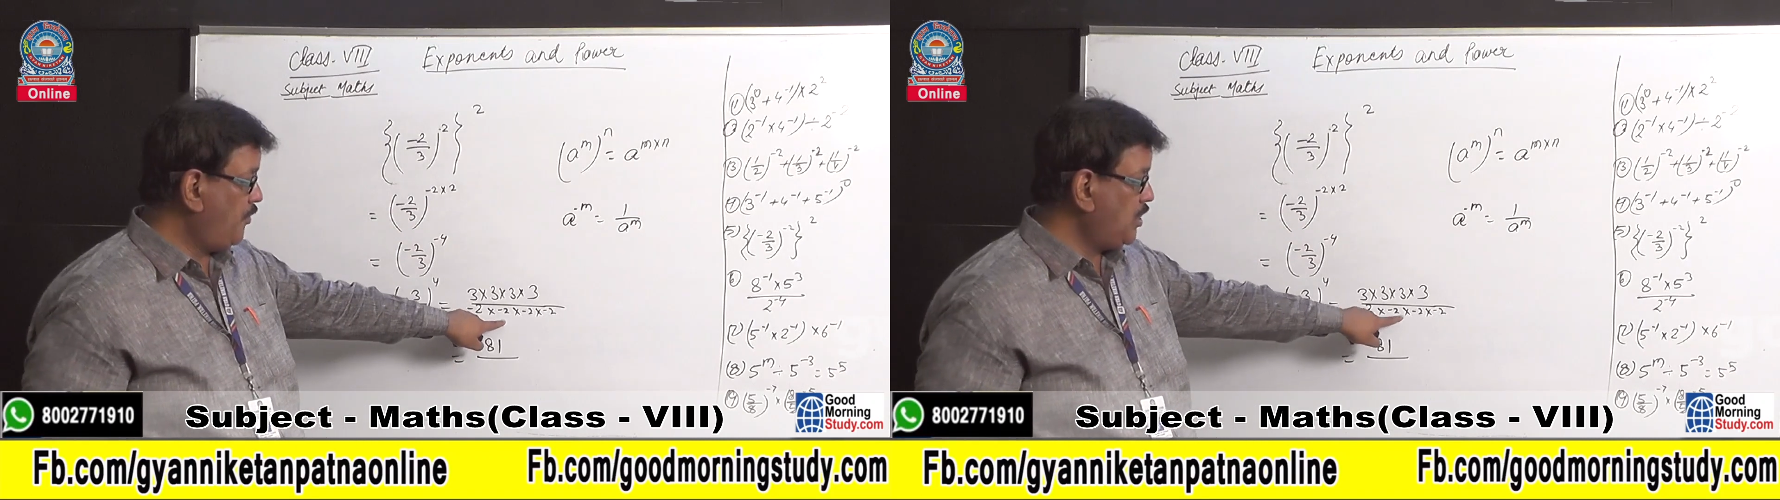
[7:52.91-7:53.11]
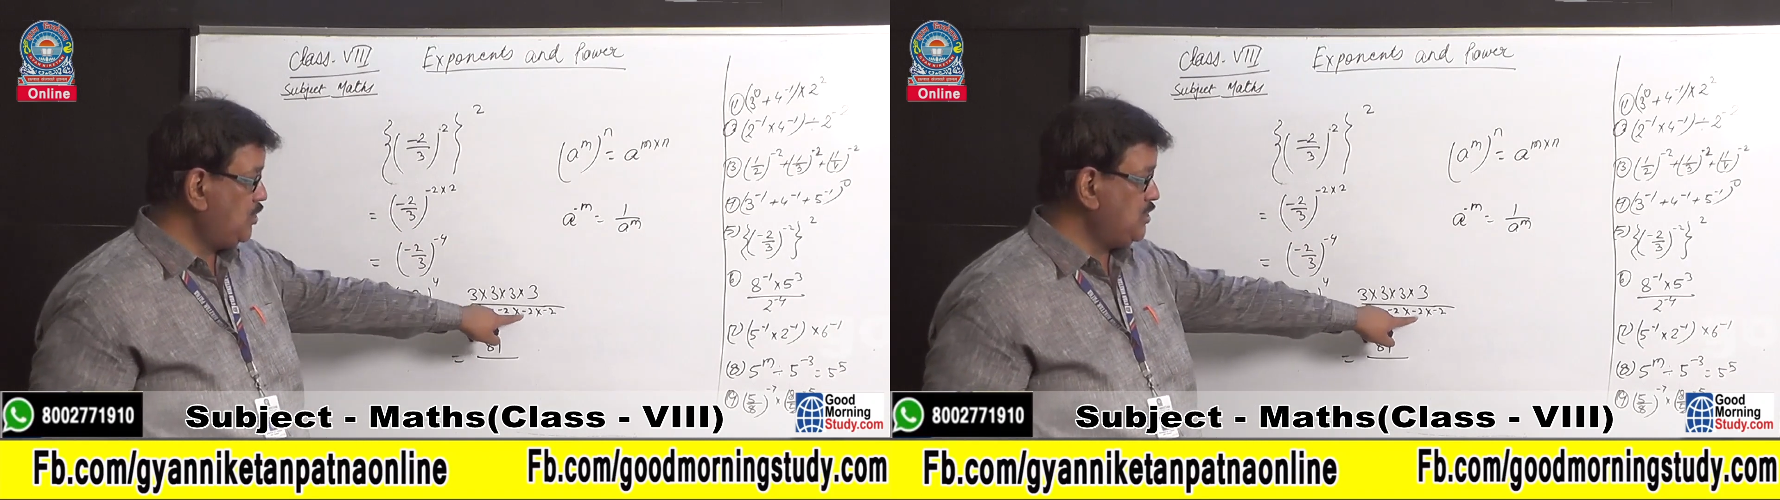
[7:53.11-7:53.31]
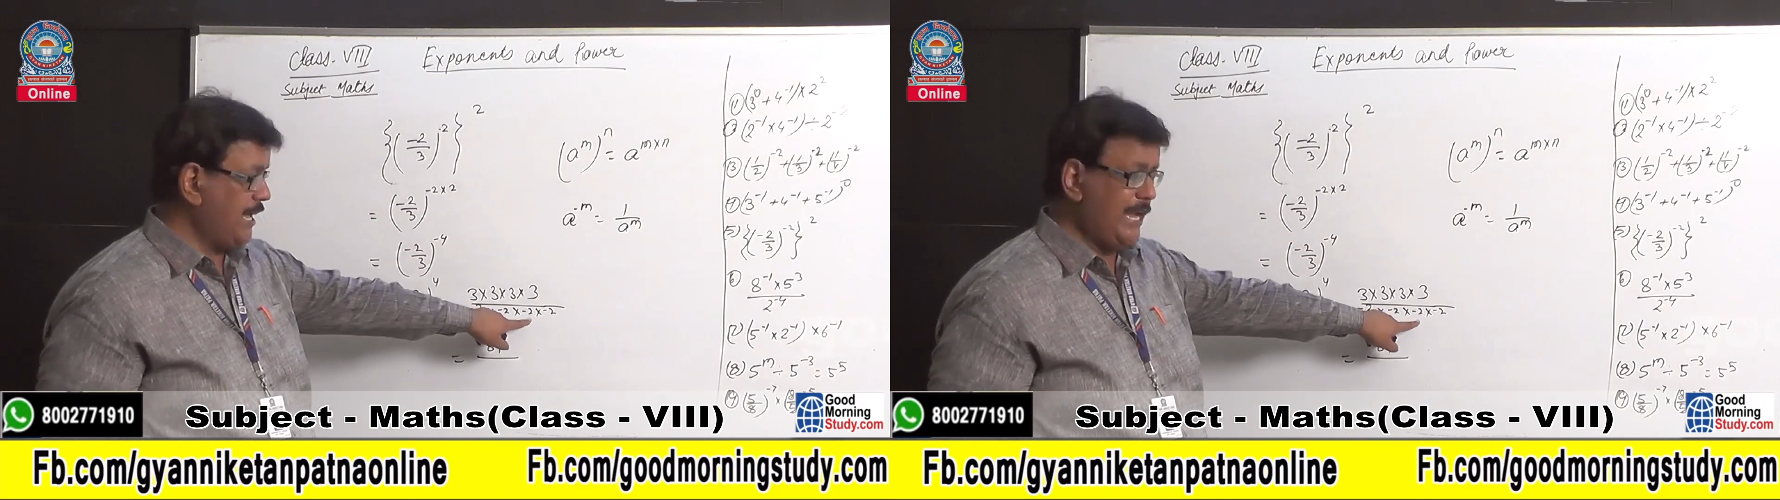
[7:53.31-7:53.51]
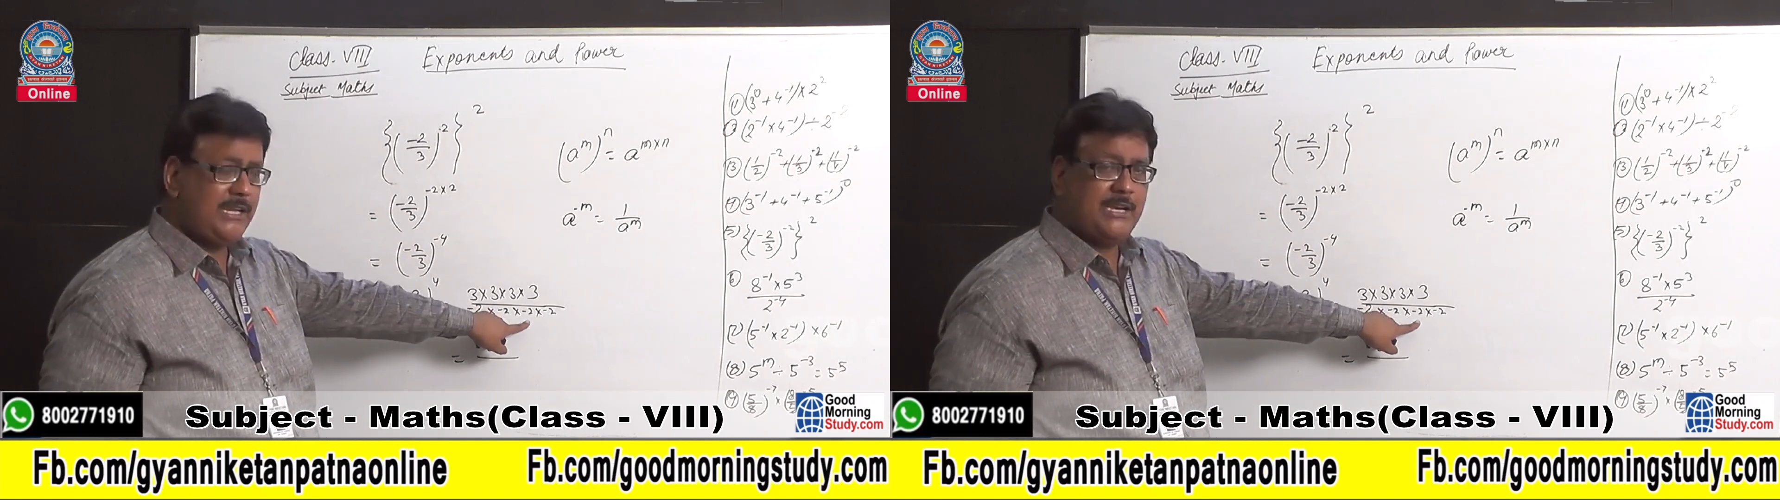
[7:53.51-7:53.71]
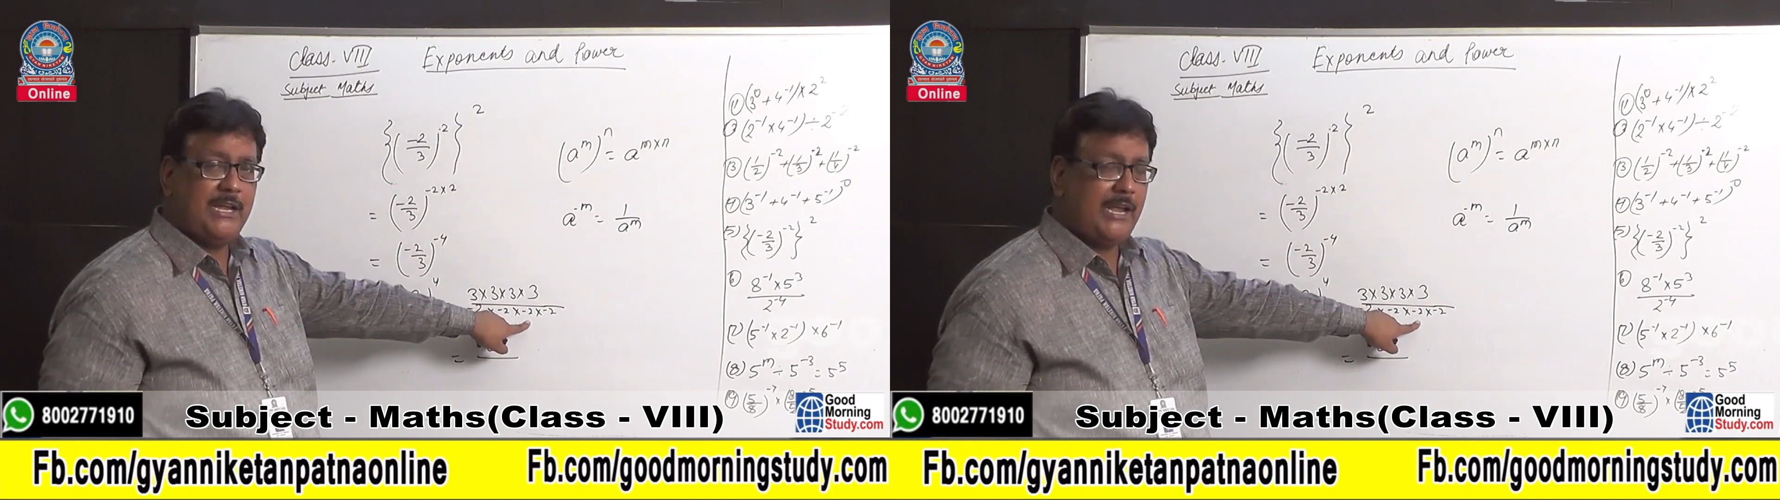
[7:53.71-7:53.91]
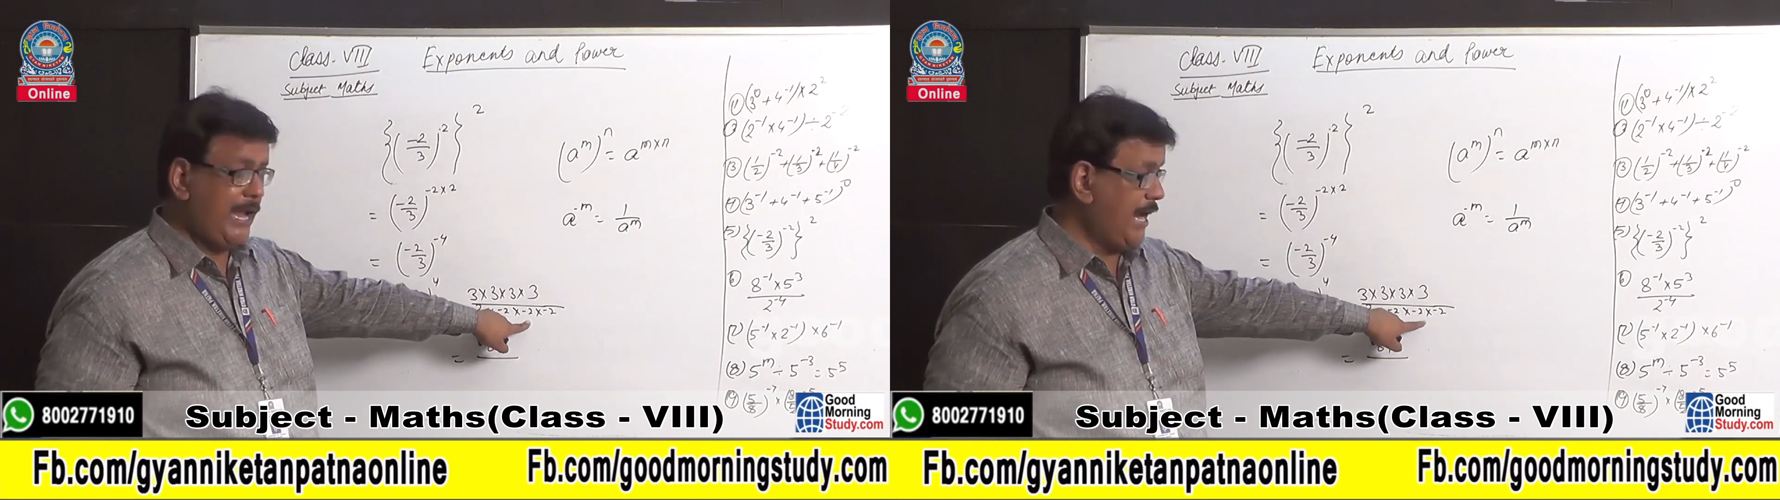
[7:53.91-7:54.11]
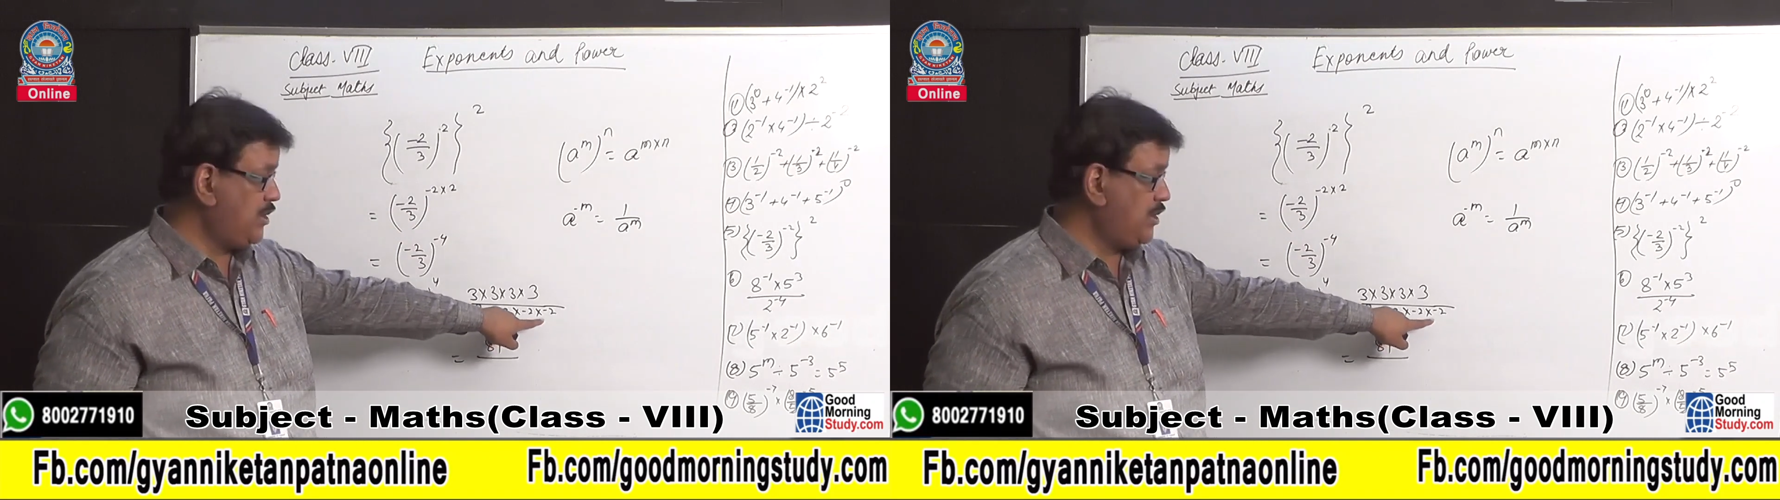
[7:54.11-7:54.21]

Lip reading: 4 2 is 8,